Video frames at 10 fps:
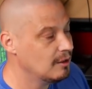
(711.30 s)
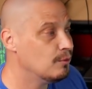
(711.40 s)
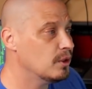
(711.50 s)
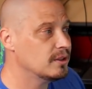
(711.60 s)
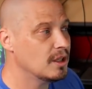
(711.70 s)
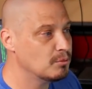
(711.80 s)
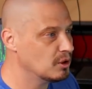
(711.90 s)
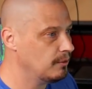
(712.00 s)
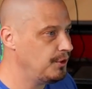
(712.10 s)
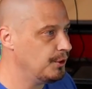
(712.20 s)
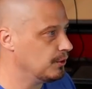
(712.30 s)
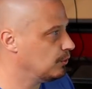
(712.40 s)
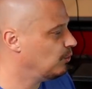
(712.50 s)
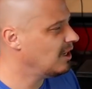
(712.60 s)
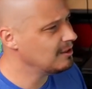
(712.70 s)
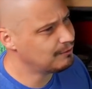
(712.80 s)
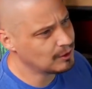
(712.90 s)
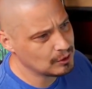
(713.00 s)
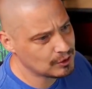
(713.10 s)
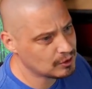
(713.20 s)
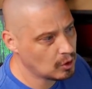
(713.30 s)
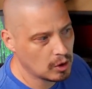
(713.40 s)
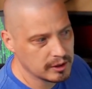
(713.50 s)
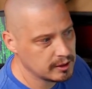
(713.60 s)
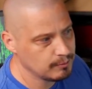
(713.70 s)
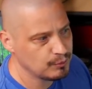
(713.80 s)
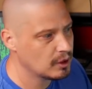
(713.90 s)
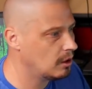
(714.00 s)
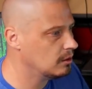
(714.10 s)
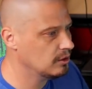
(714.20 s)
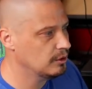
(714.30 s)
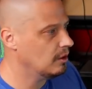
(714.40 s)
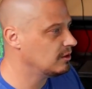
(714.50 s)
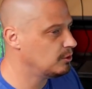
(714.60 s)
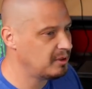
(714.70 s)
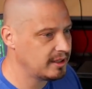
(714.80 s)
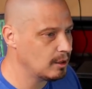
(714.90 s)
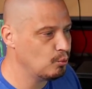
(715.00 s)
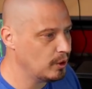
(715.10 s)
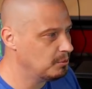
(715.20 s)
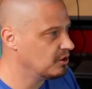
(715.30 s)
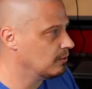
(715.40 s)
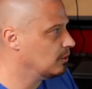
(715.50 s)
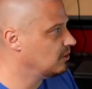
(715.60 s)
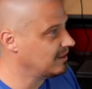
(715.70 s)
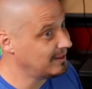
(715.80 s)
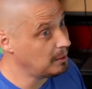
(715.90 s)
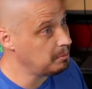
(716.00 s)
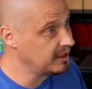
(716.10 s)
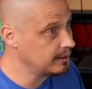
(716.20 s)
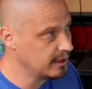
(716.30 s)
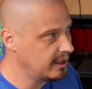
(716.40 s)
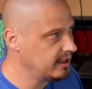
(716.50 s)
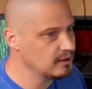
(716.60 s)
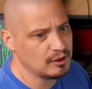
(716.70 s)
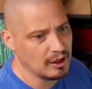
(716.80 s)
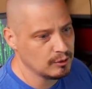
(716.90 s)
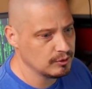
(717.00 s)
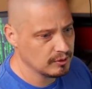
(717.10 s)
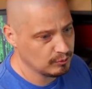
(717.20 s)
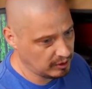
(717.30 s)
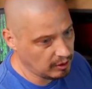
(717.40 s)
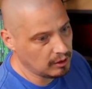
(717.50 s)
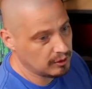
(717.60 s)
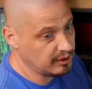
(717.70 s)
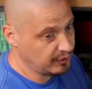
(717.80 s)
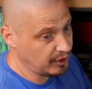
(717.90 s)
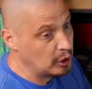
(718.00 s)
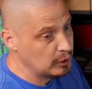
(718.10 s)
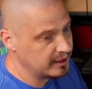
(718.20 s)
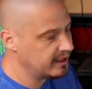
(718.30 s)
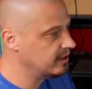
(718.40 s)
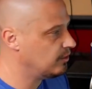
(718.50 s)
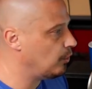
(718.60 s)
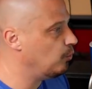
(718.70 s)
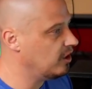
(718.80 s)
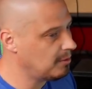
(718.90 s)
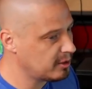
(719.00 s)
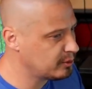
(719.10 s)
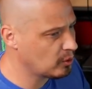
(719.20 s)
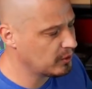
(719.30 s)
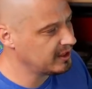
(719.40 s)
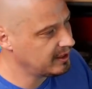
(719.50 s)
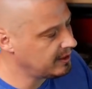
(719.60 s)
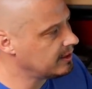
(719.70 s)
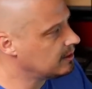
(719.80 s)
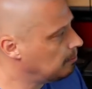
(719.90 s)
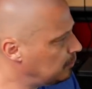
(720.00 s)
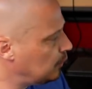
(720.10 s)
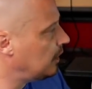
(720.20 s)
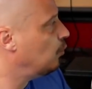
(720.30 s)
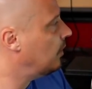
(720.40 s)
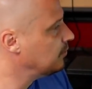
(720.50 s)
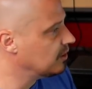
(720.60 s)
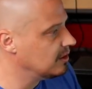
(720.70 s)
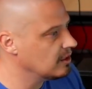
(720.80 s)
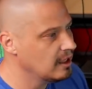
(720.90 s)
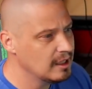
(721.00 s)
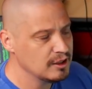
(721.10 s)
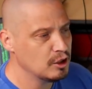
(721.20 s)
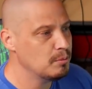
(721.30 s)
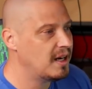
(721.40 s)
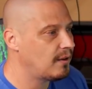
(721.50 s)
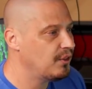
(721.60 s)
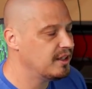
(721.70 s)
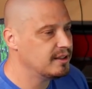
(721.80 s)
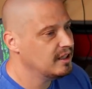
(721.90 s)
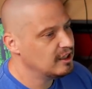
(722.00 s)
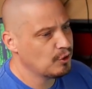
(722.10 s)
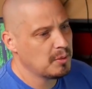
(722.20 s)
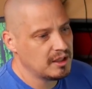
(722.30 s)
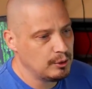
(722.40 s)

for a number of years. When I first started, spinning up web servers like in the mid-90s, I was in the early days of the web. I was already getting into building websites. You know, back then, everybody